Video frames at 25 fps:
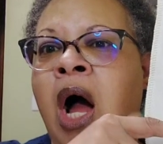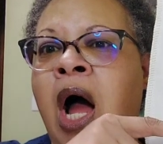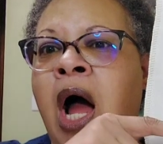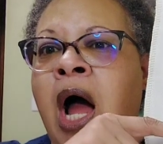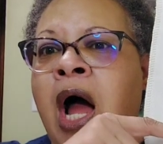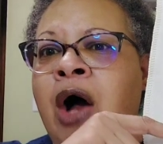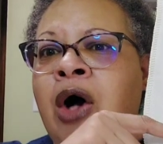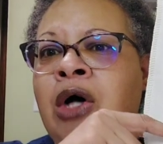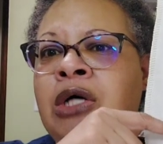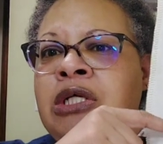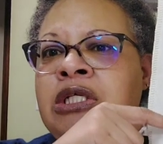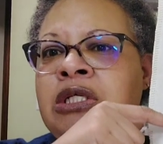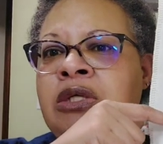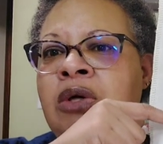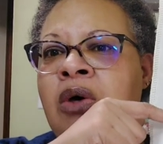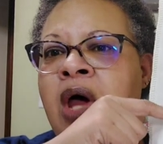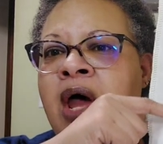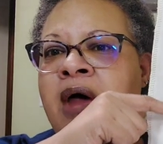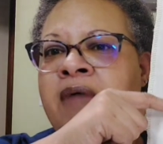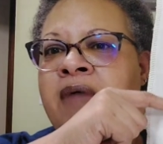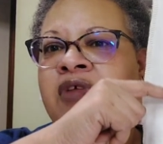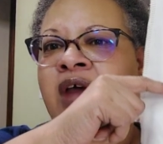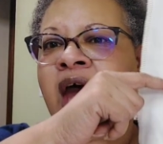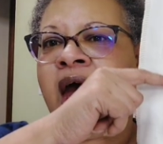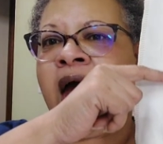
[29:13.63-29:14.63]
I also
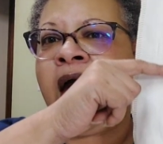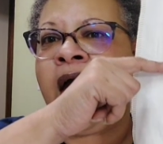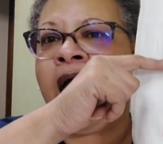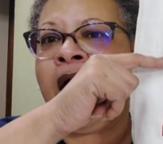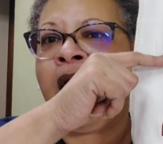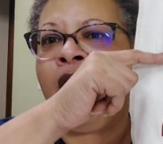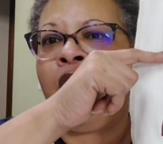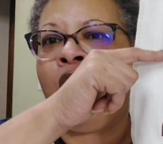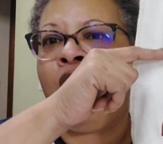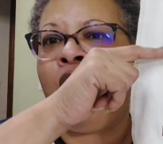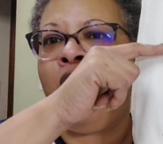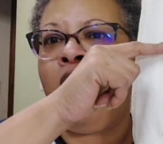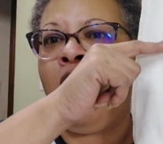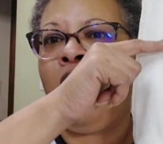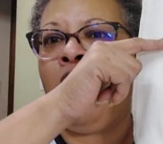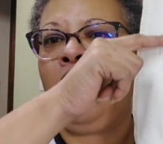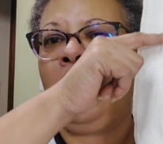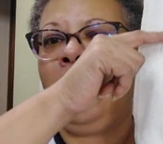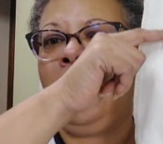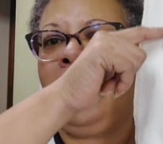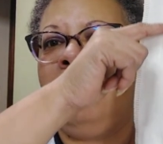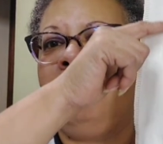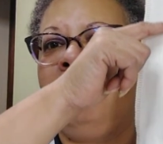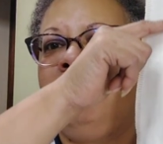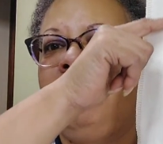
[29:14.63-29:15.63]
have to add
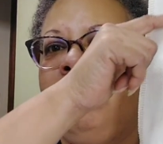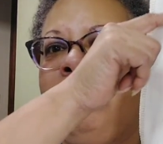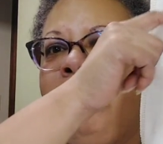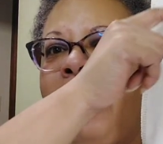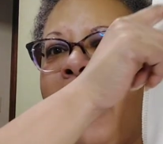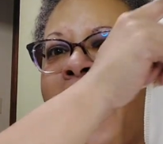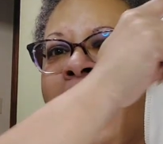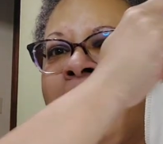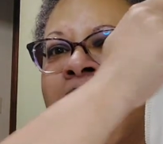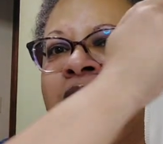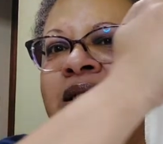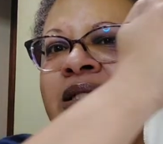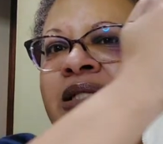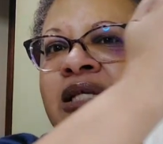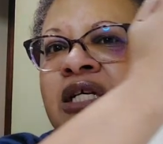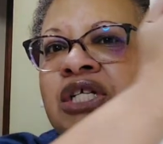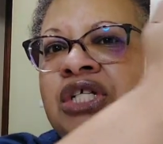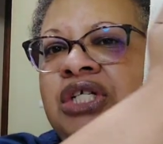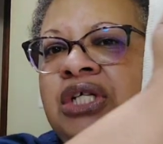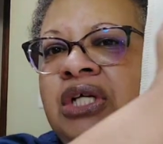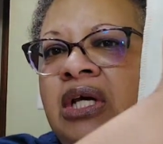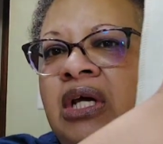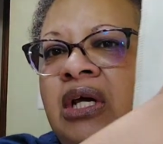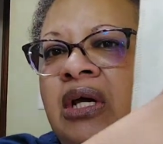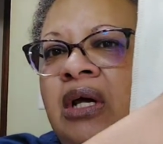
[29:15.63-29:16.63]
all of the back
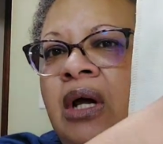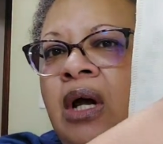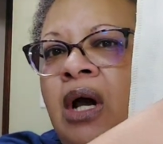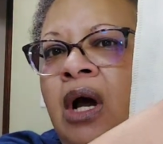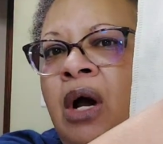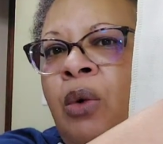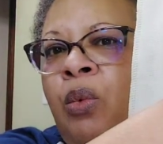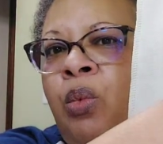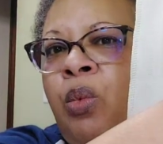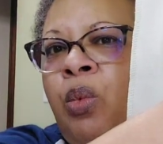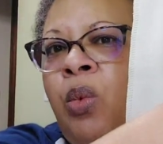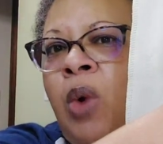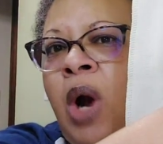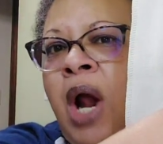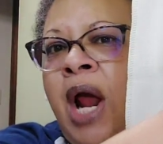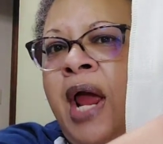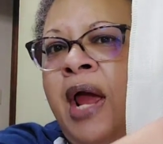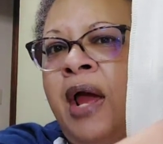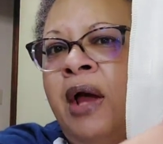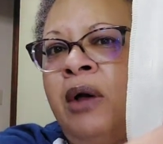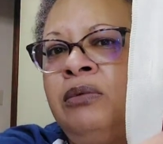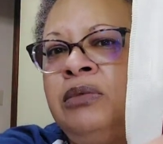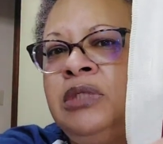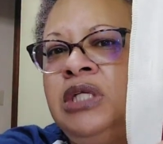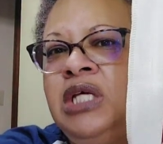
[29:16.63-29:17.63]
stitching
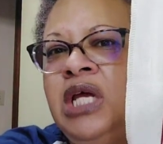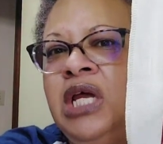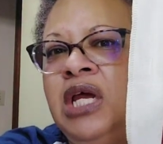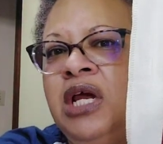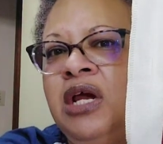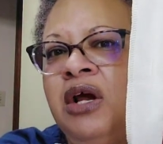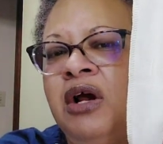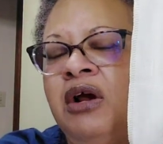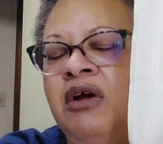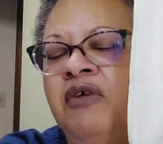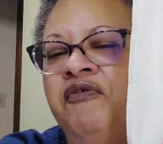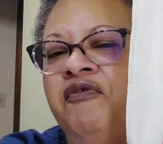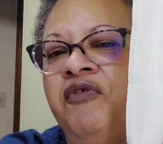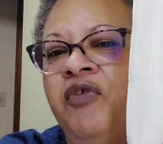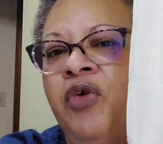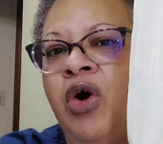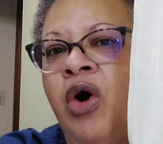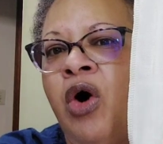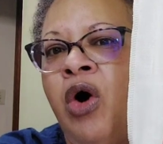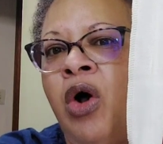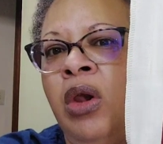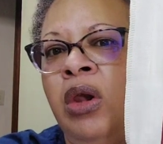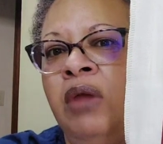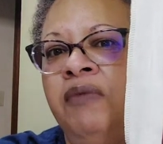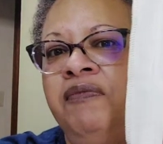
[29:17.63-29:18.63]
around here for
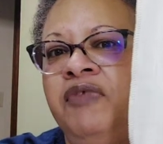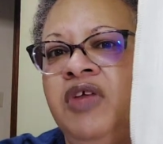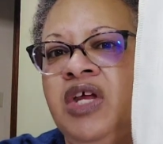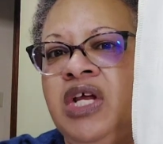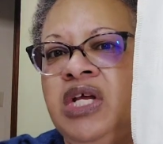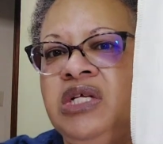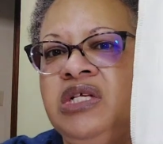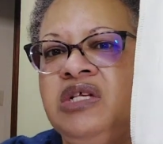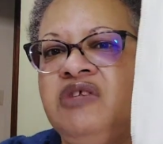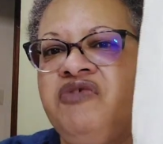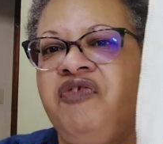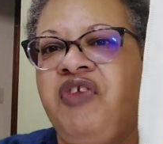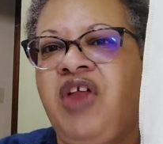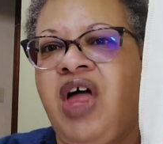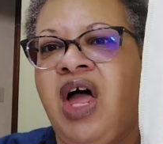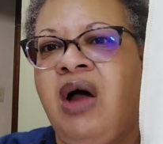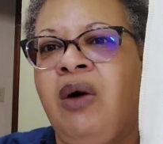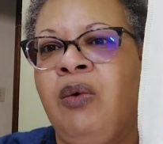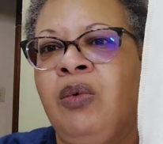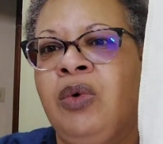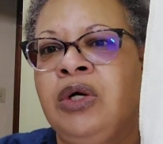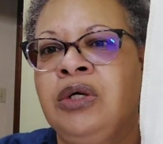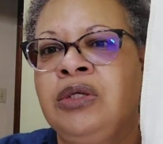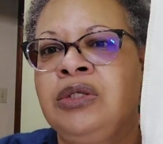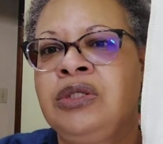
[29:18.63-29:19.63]
all of these
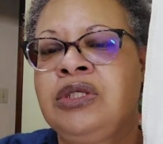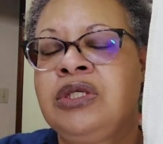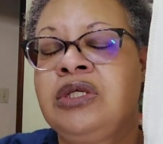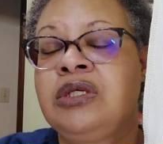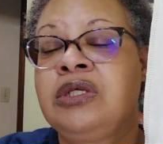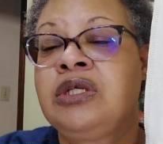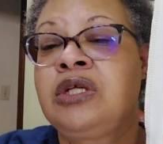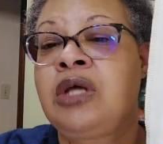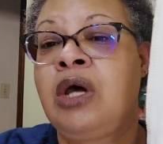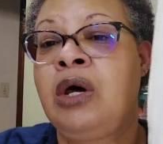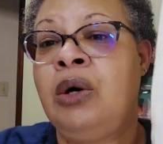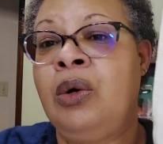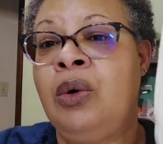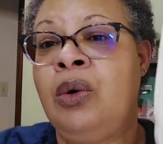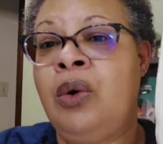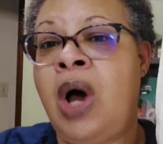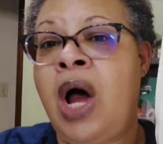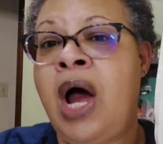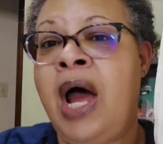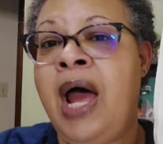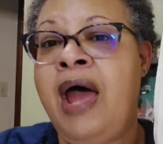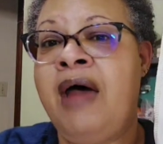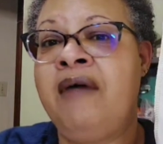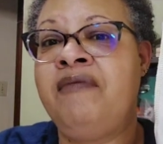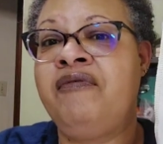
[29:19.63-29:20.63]
flowers. So
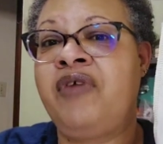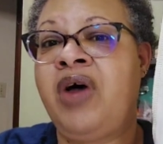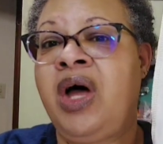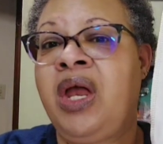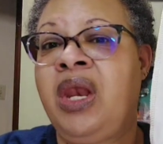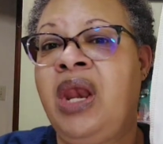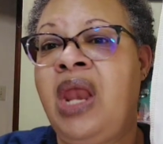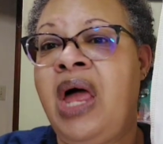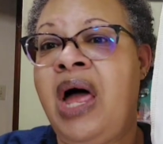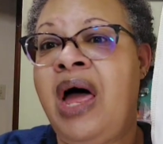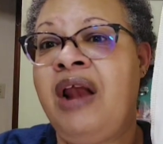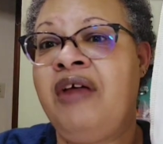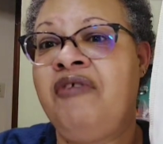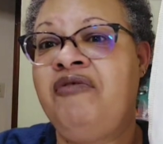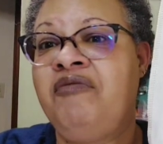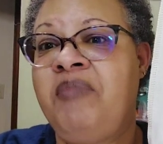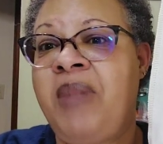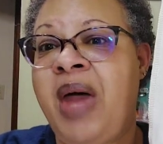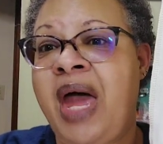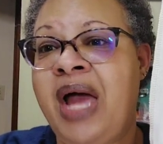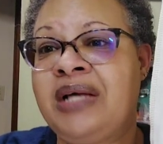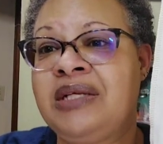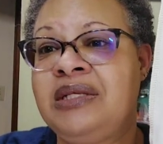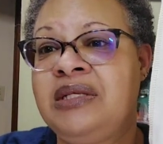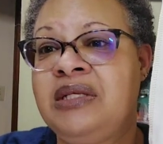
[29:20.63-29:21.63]
I have a lot of
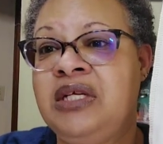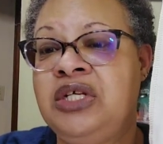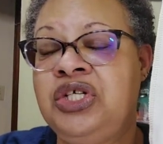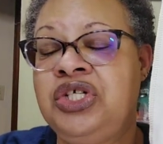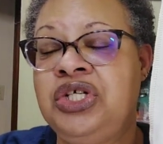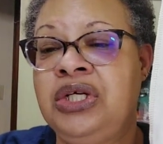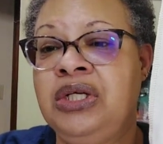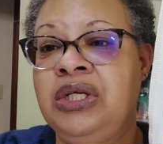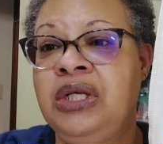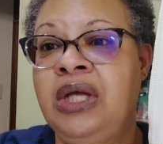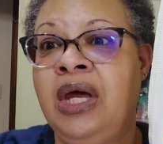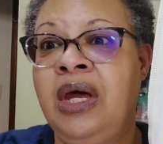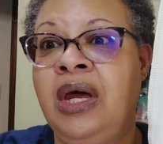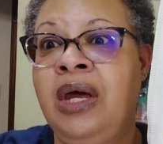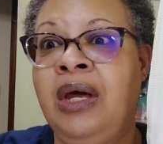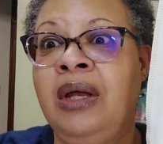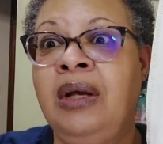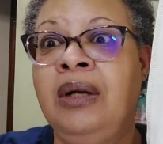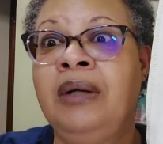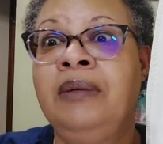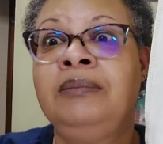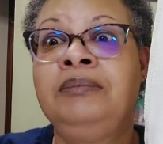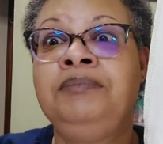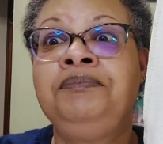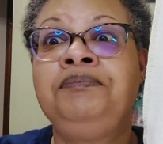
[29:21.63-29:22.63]
back stitching
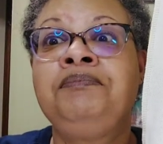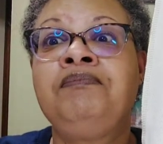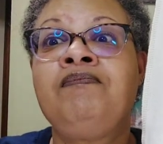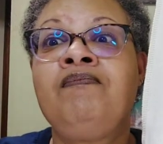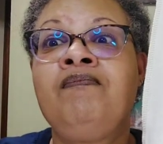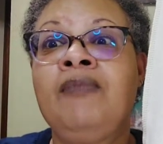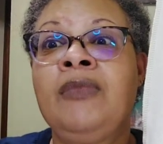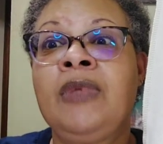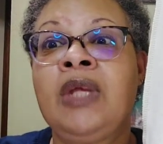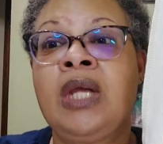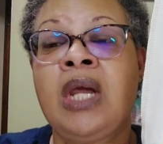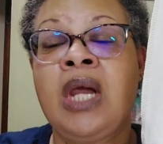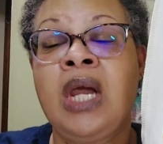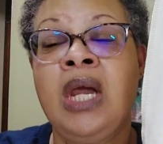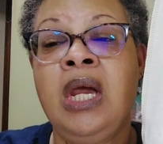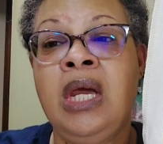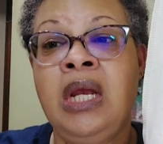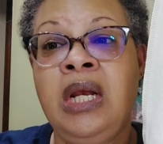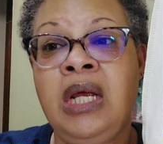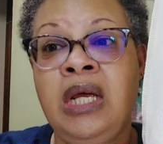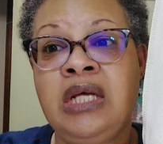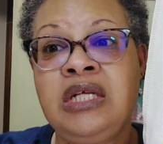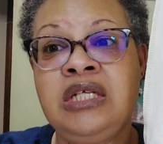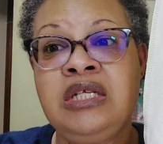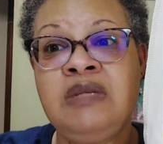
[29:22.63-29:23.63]
done.
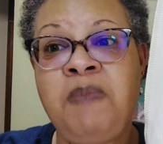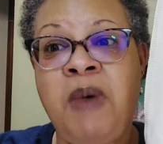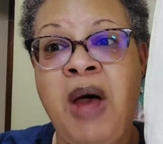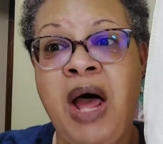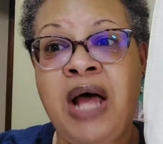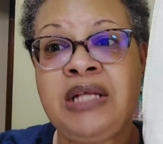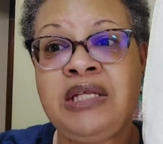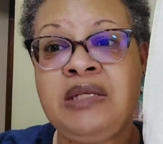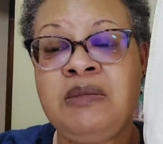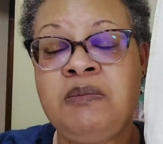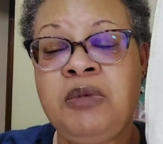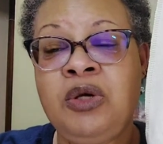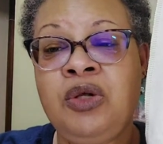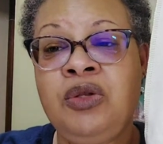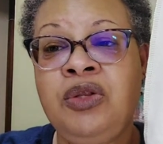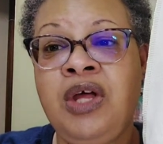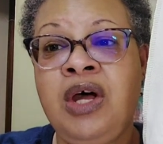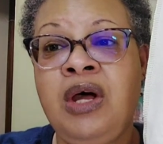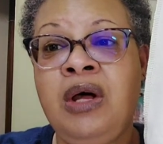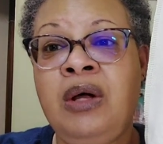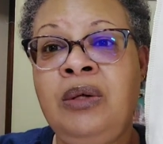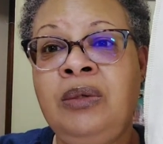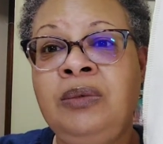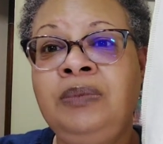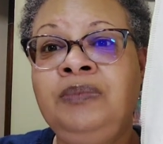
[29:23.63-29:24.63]
It is possible
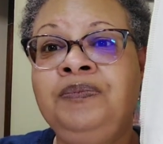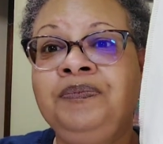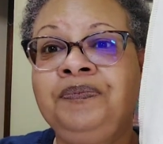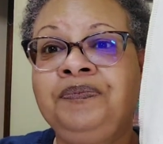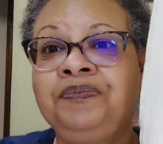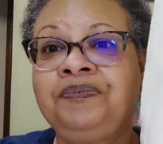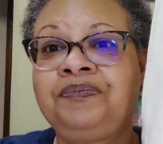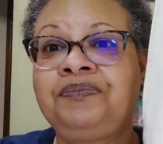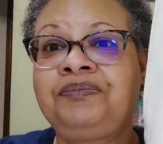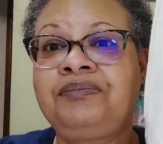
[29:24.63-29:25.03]
though